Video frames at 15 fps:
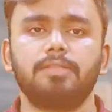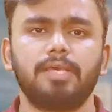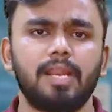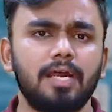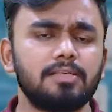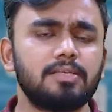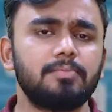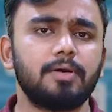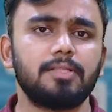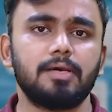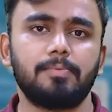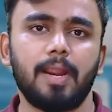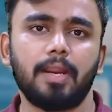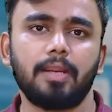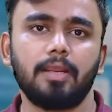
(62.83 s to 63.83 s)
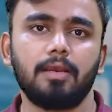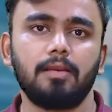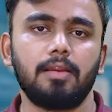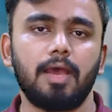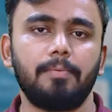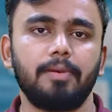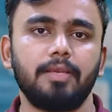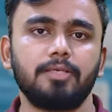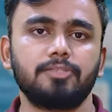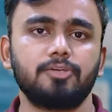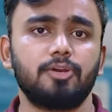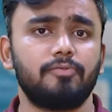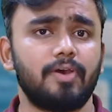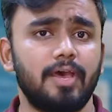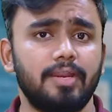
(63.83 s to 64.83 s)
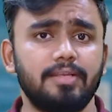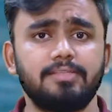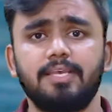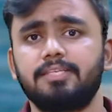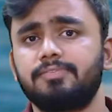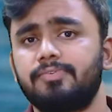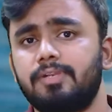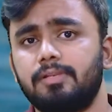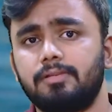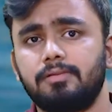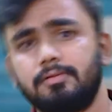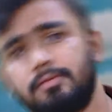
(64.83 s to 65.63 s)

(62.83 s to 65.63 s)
There are some other practical applications of arrays as well.